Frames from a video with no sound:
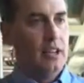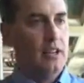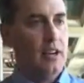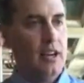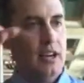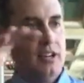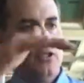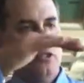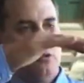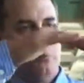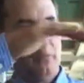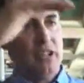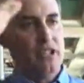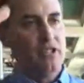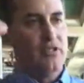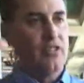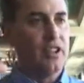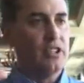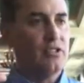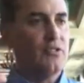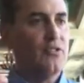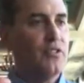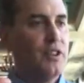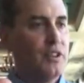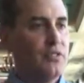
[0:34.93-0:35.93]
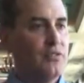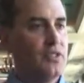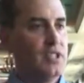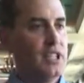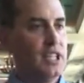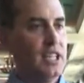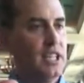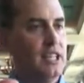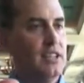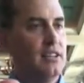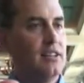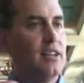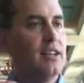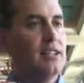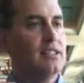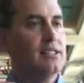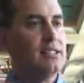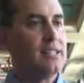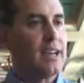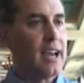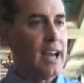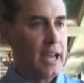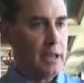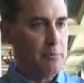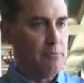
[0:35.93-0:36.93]
specifies 15
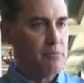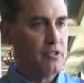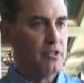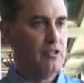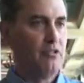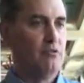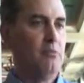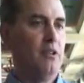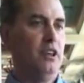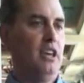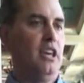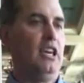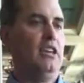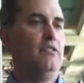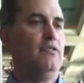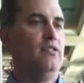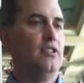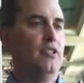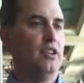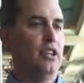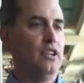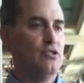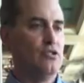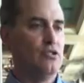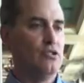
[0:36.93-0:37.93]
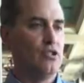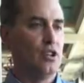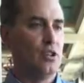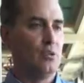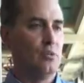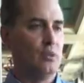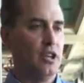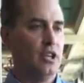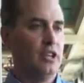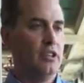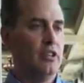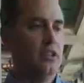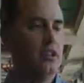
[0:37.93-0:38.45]
types of behavior and so on.